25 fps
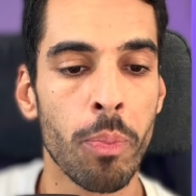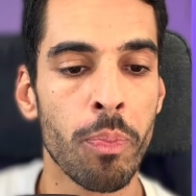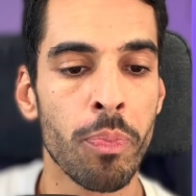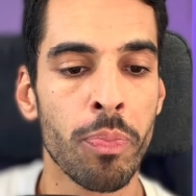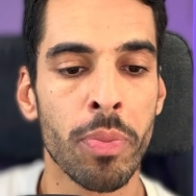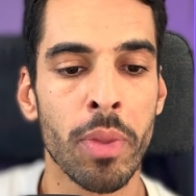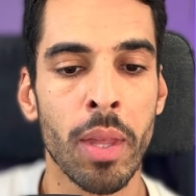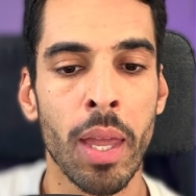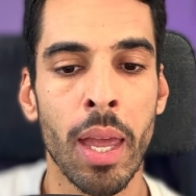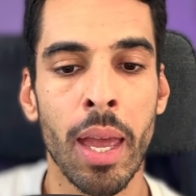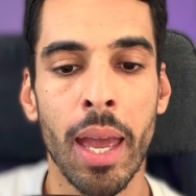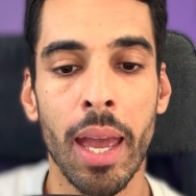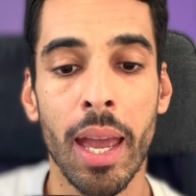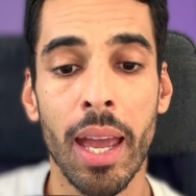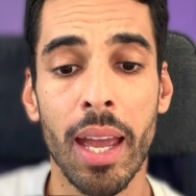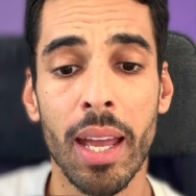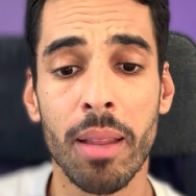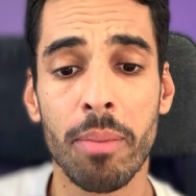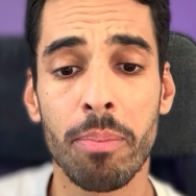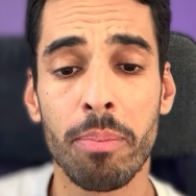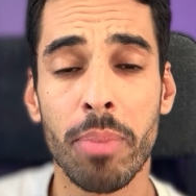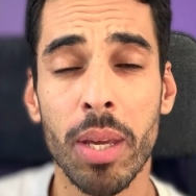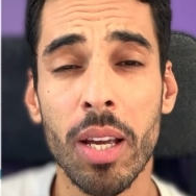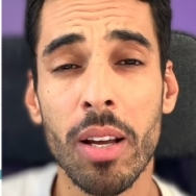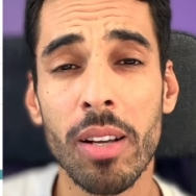And because
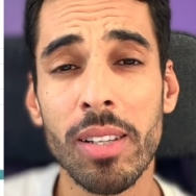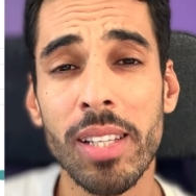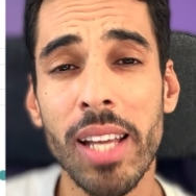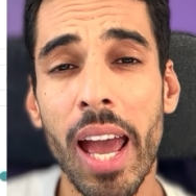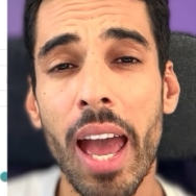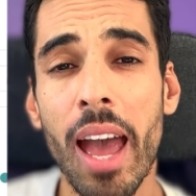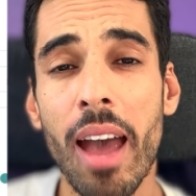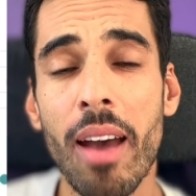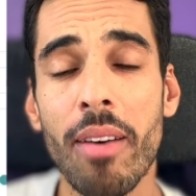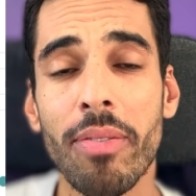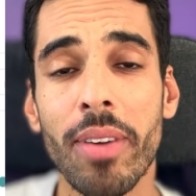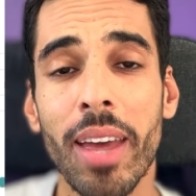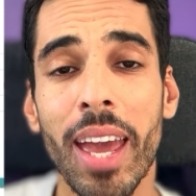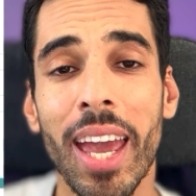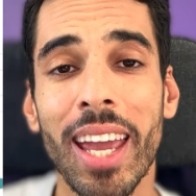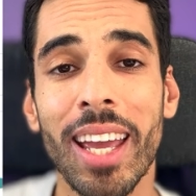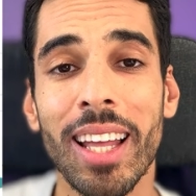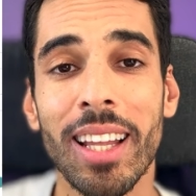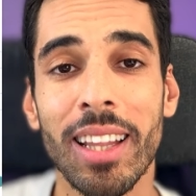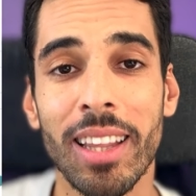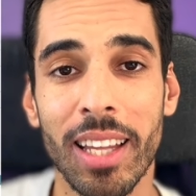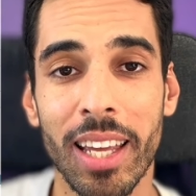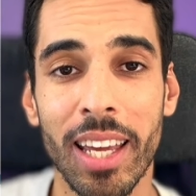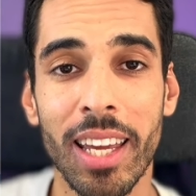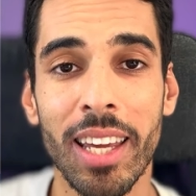I have a
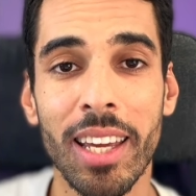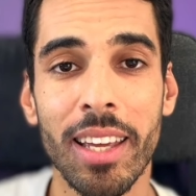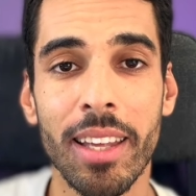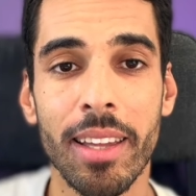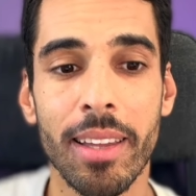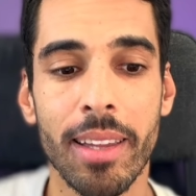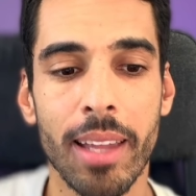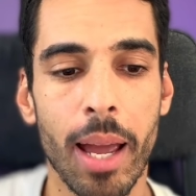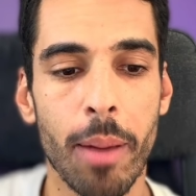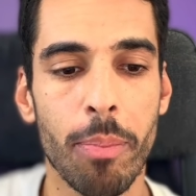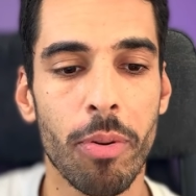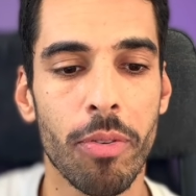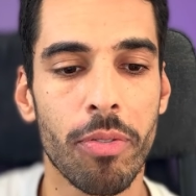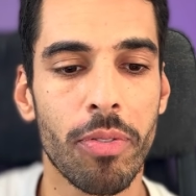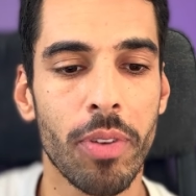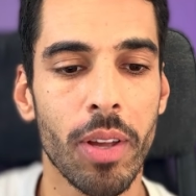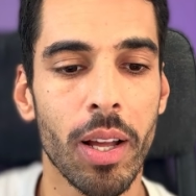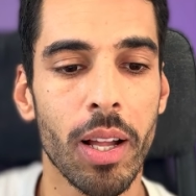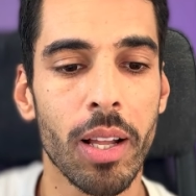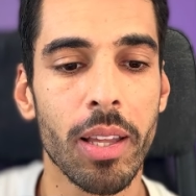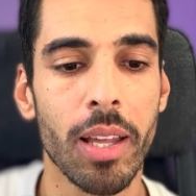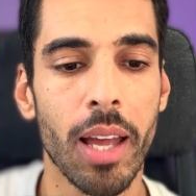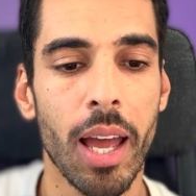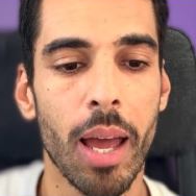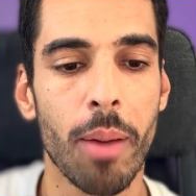link type of field, I'm
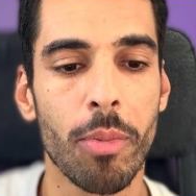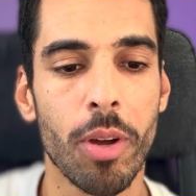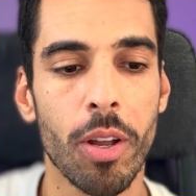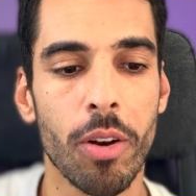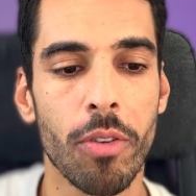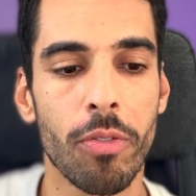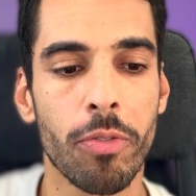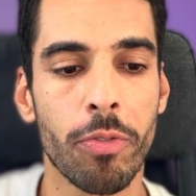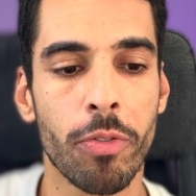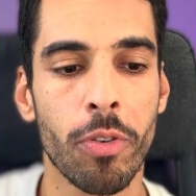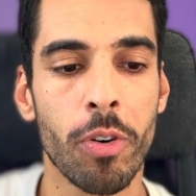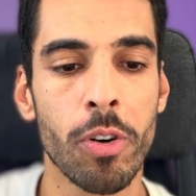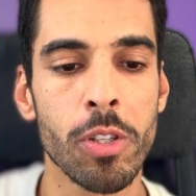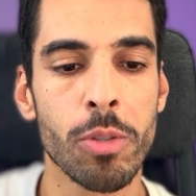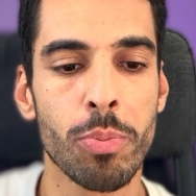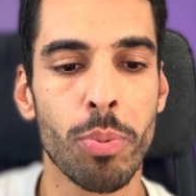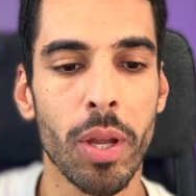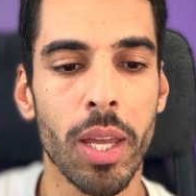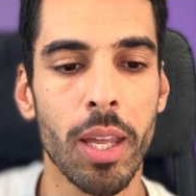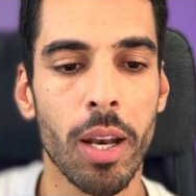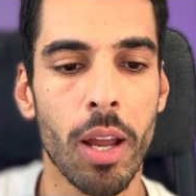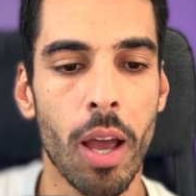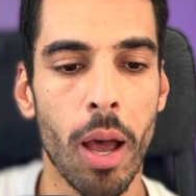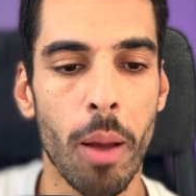going to first bring it up.